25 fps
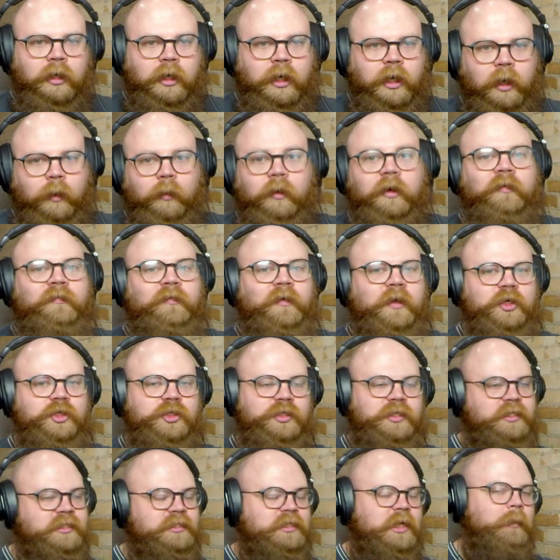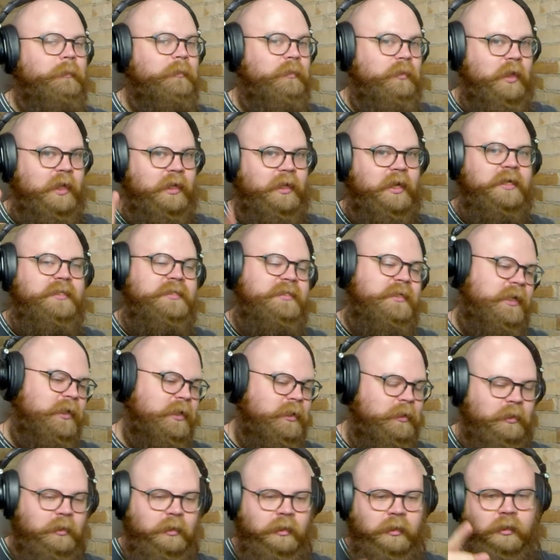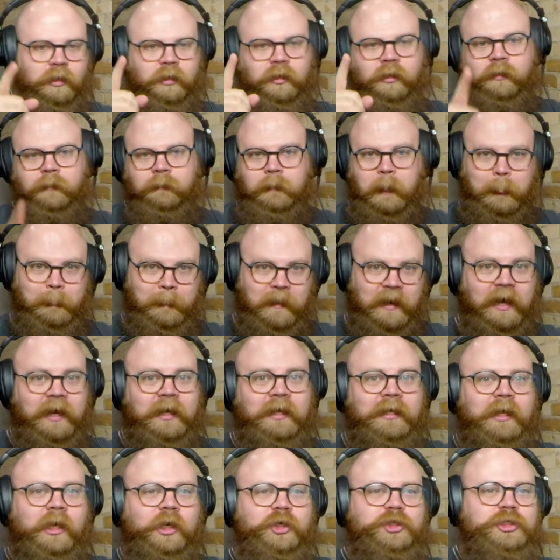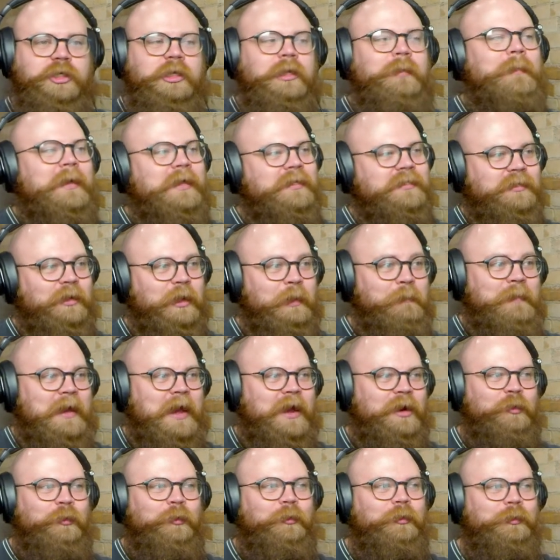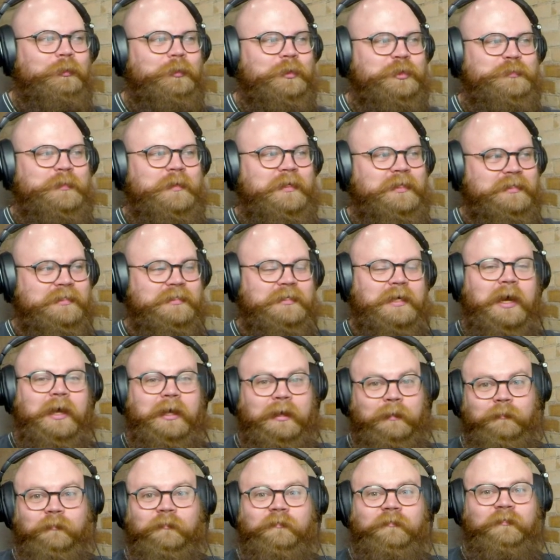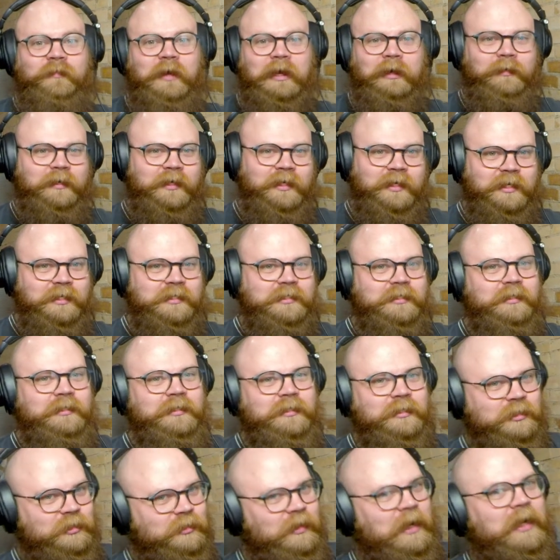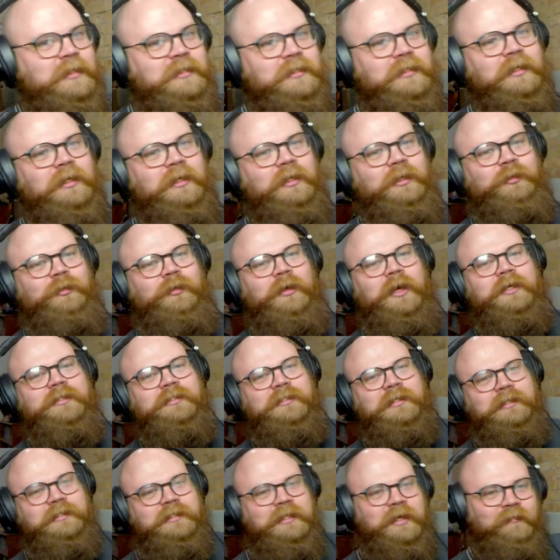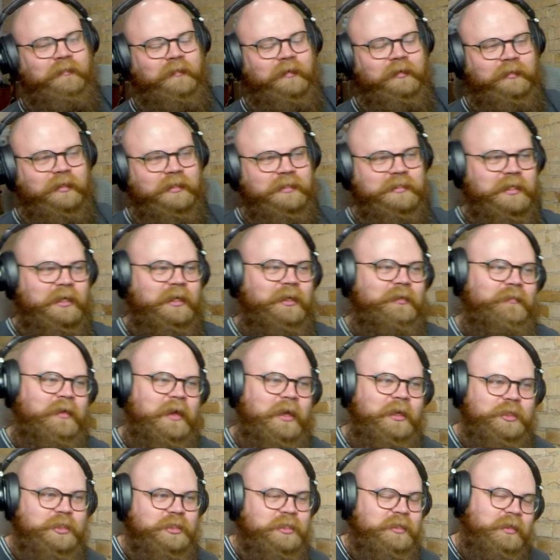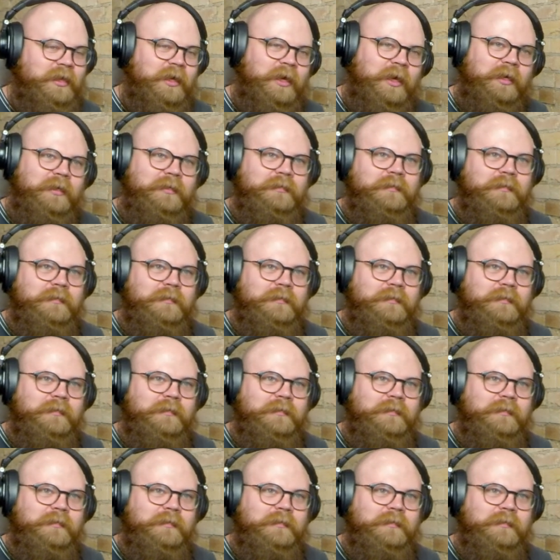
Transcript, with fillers: I want to finish this up. Like I said, ADHD meds are in back order, which means I am very easily distracted, and you guys can definitely take advantage of that.